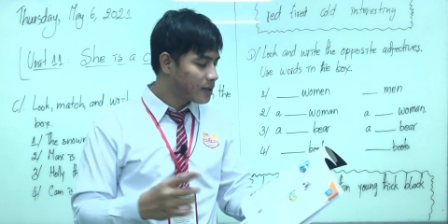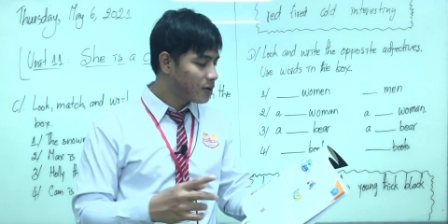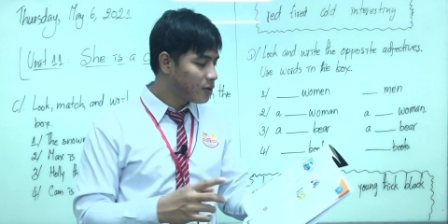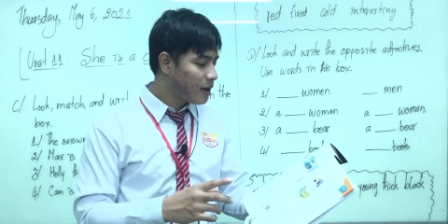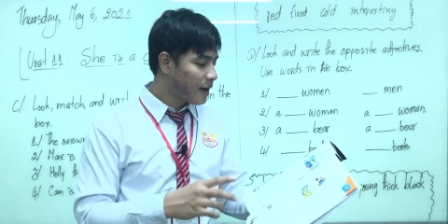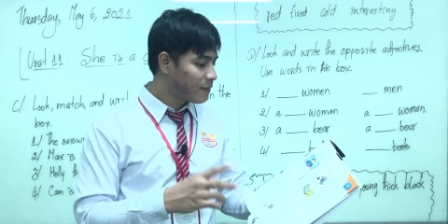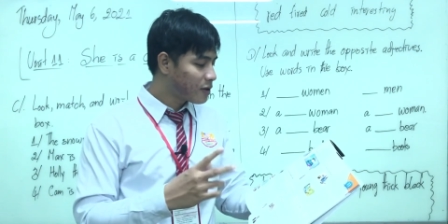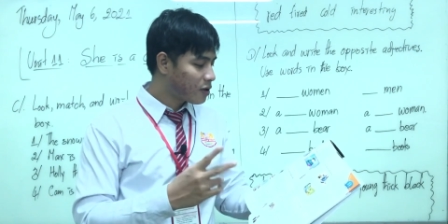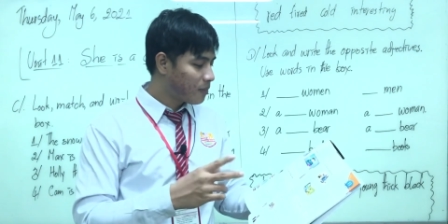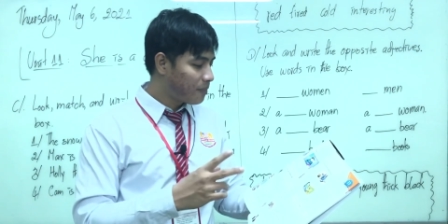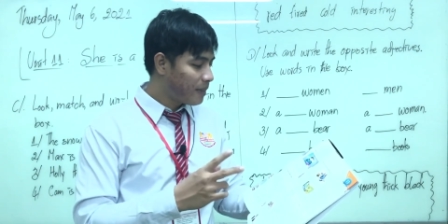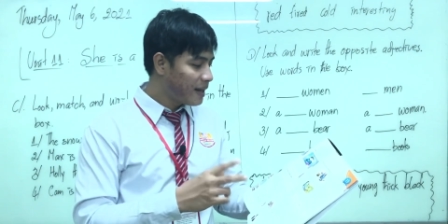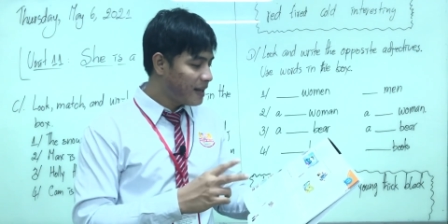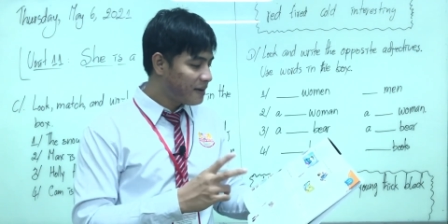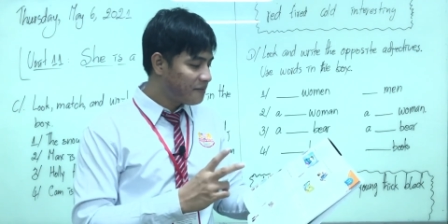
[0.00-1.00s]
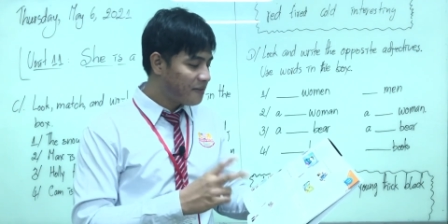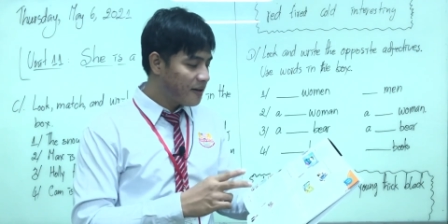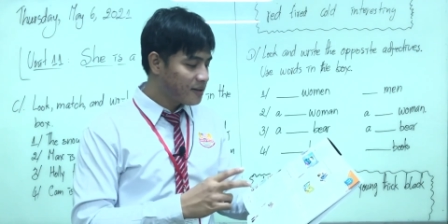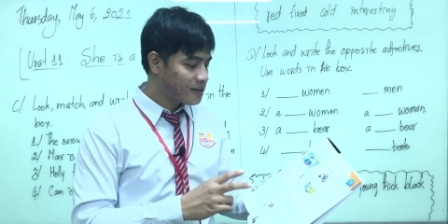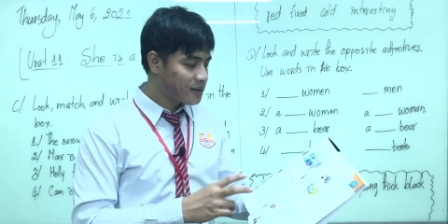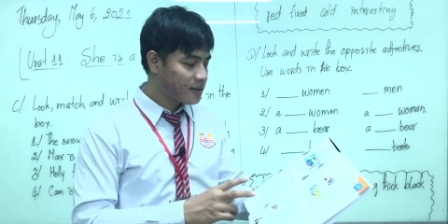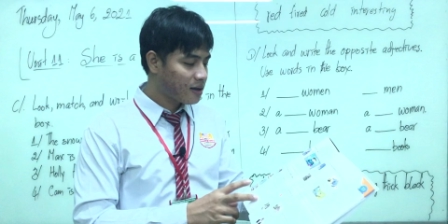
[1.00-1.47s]
So you have to complete
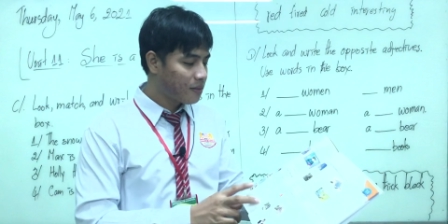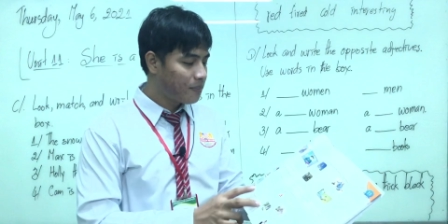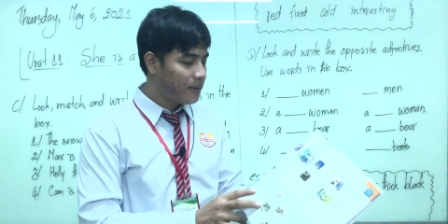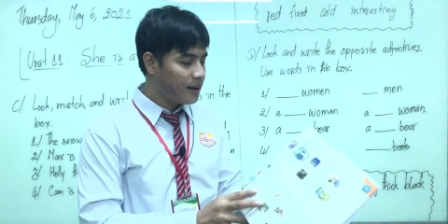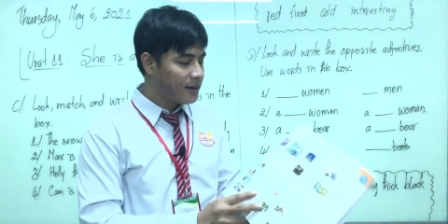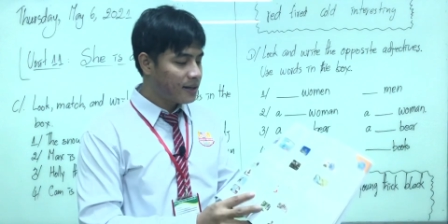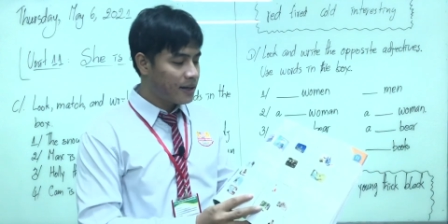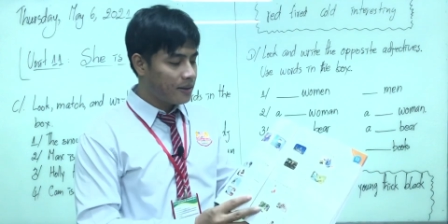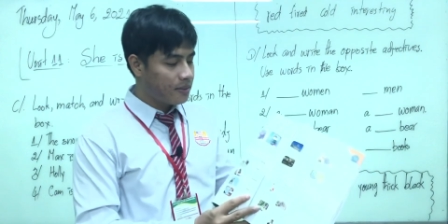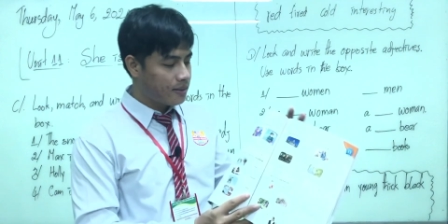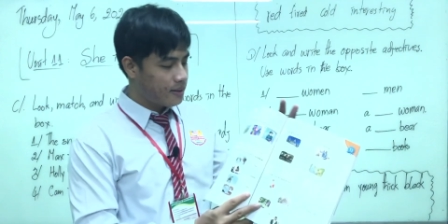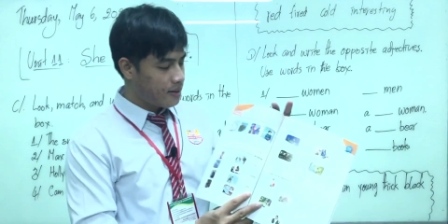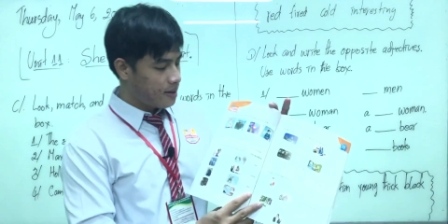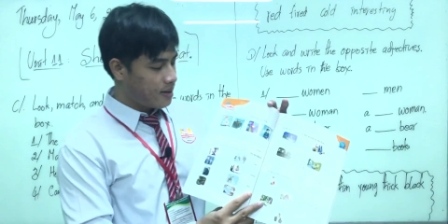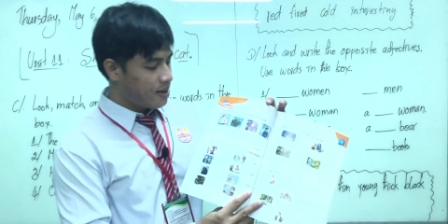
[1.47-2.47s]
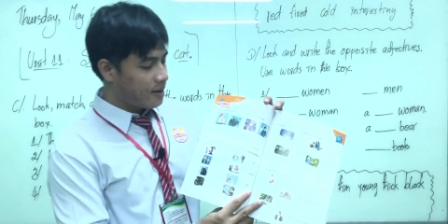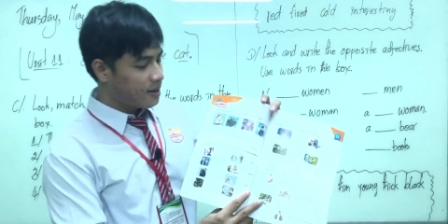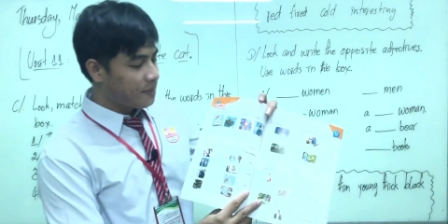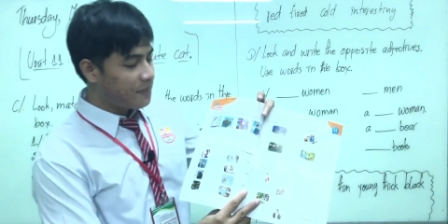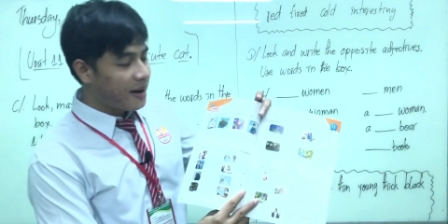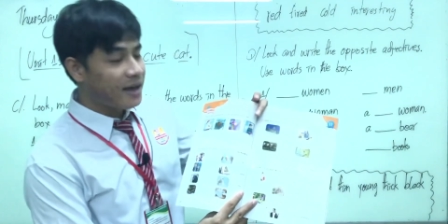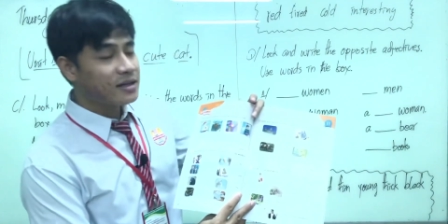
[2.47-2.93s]
first, complete the
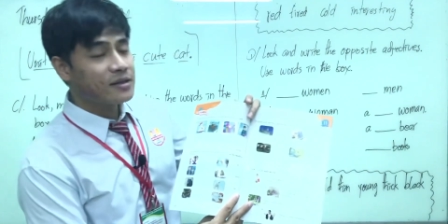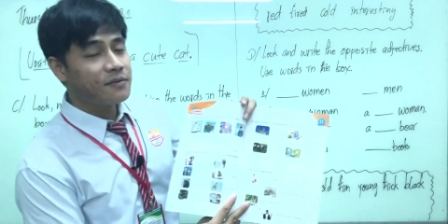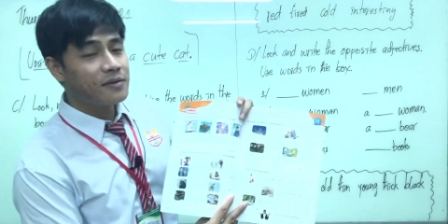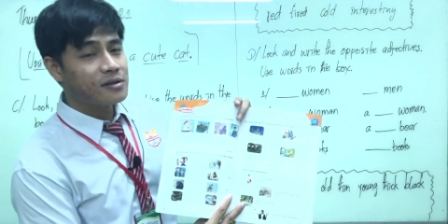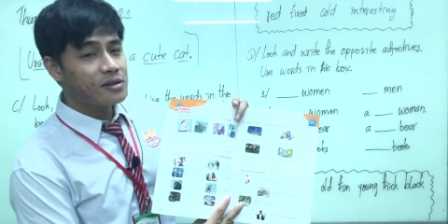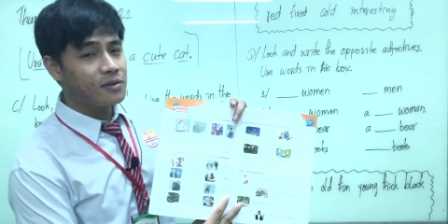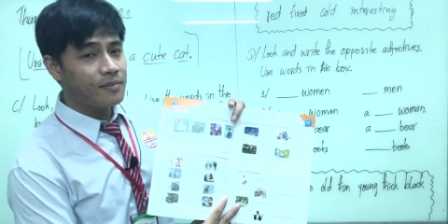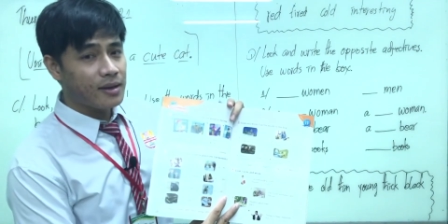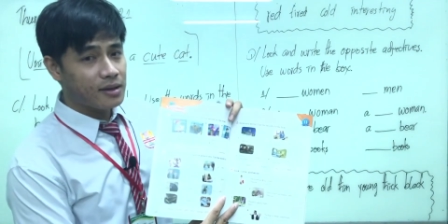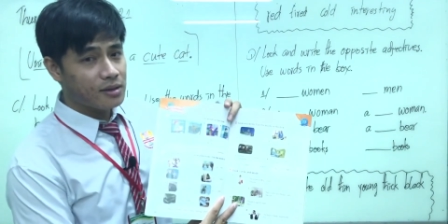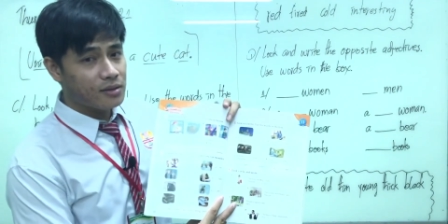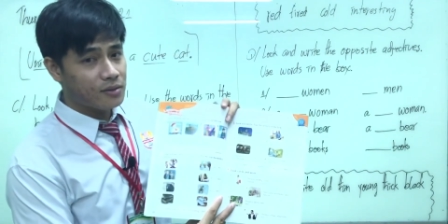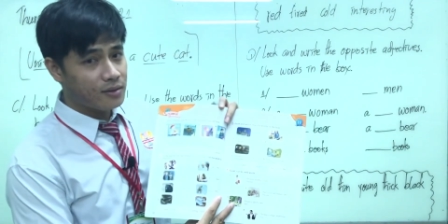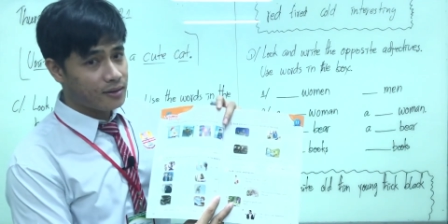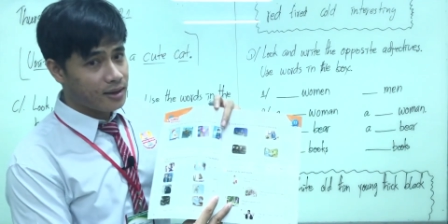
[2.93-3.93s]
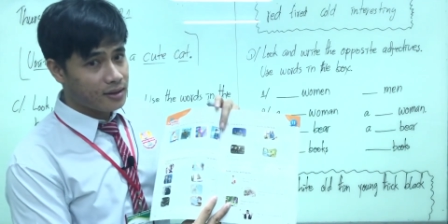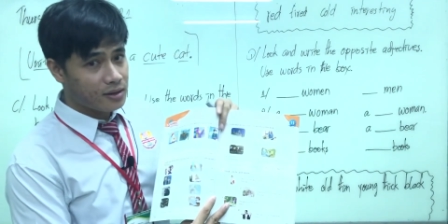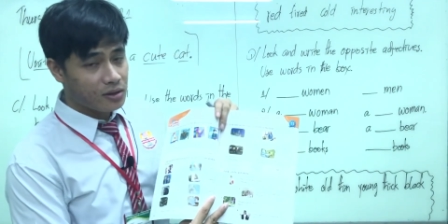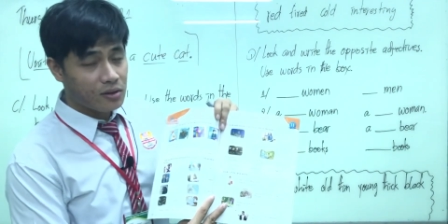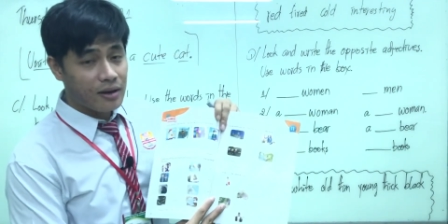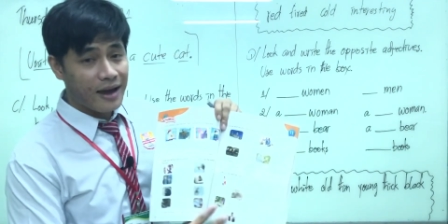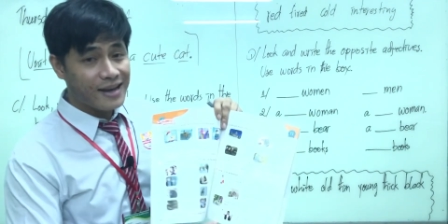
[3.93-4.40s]
the blanks first to make sure
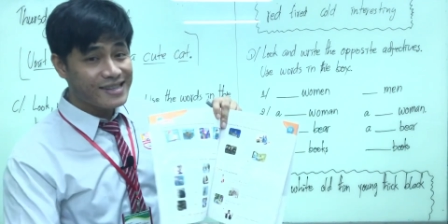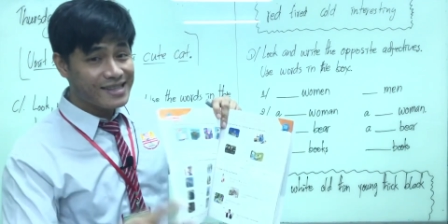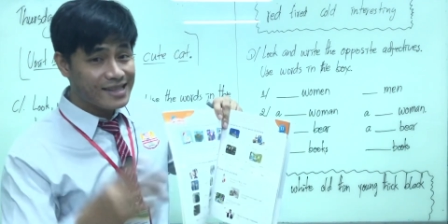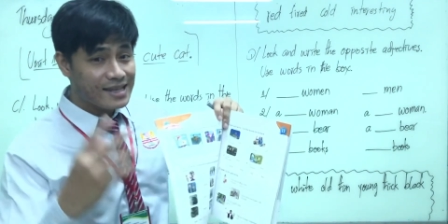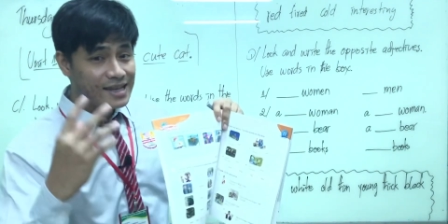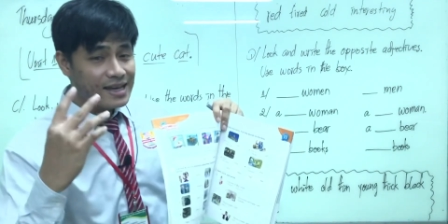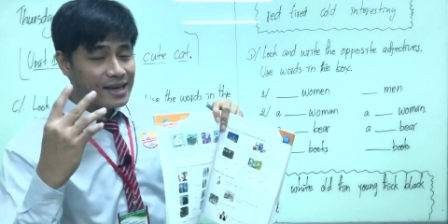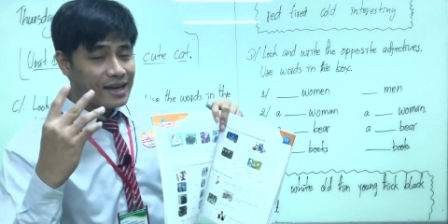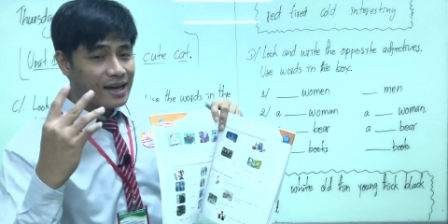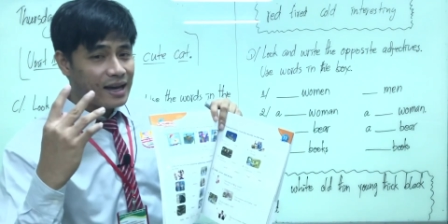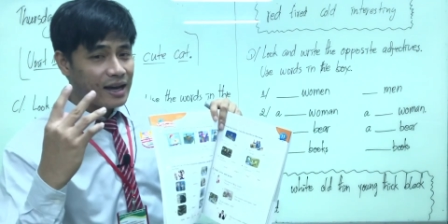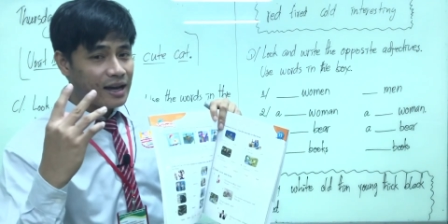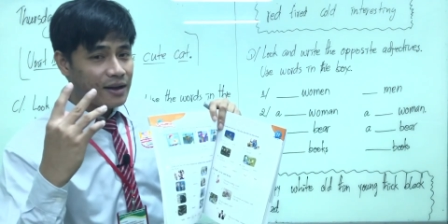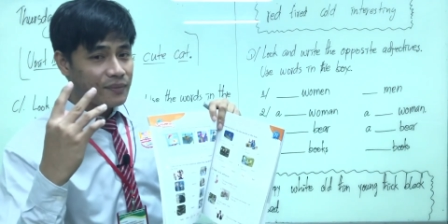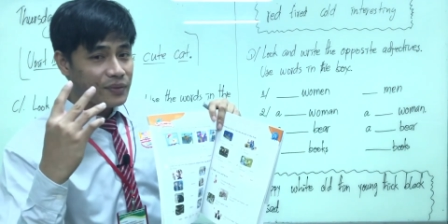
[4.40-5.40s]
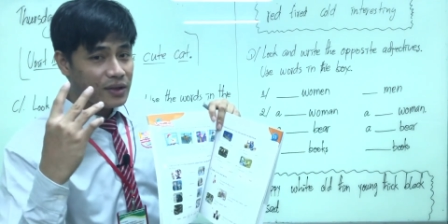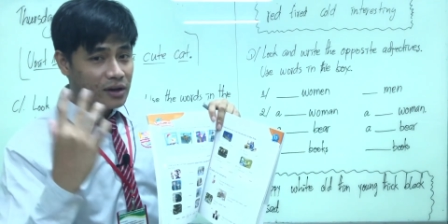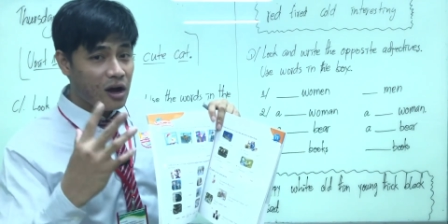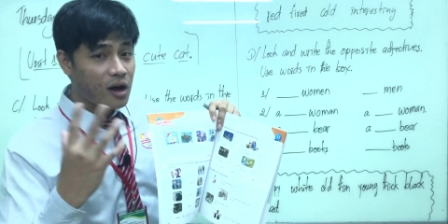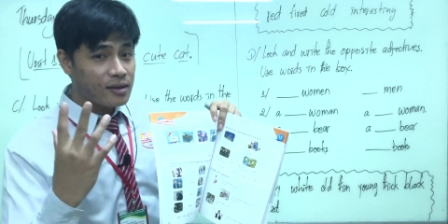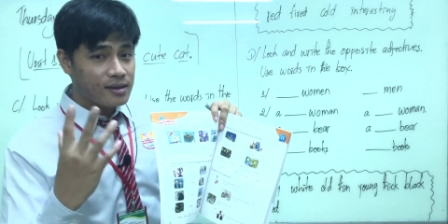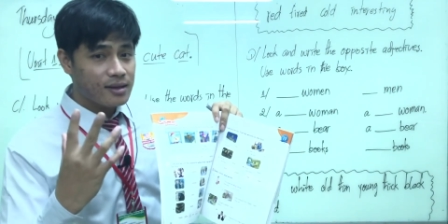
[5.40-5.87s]
that you guys um,
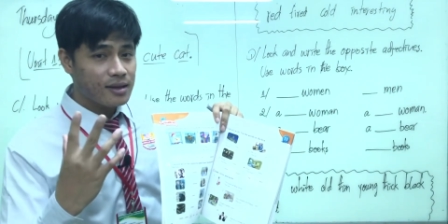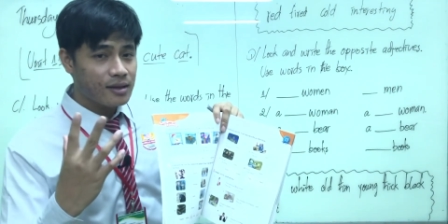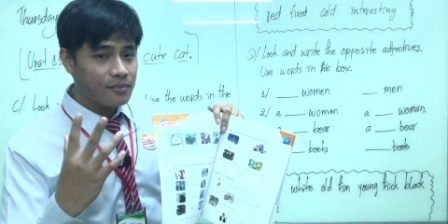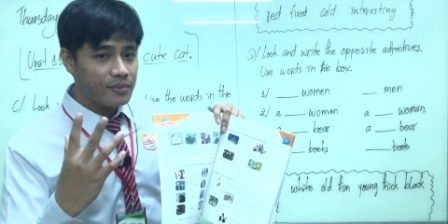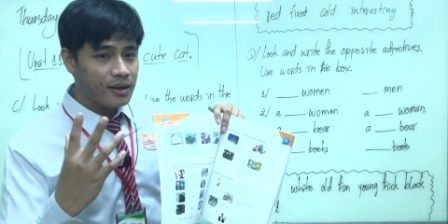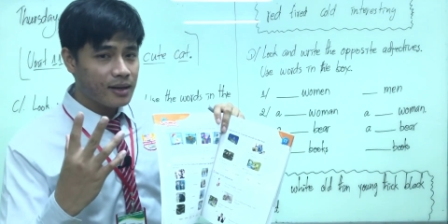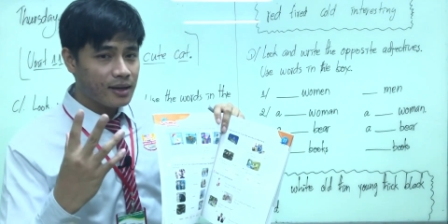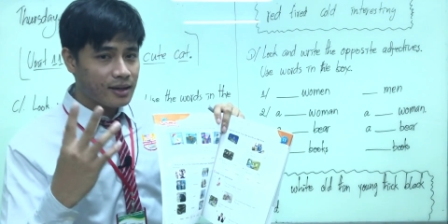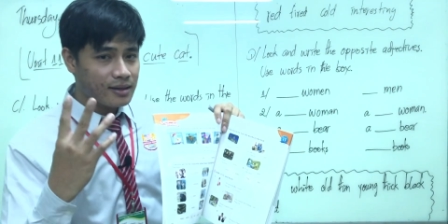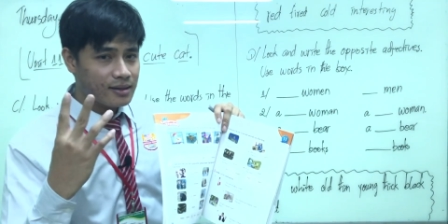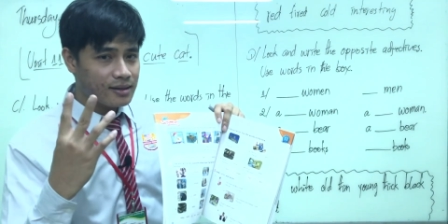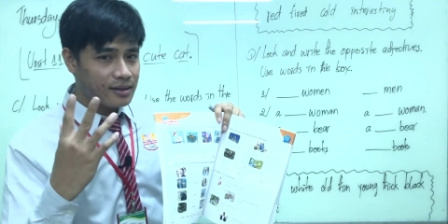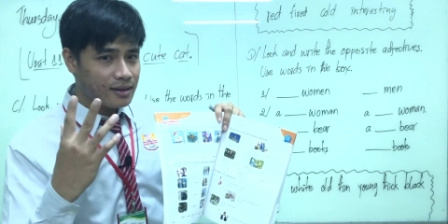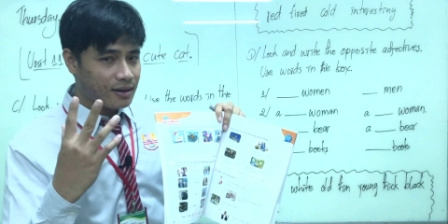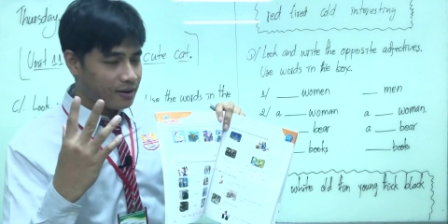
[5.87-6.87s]
got the meanings.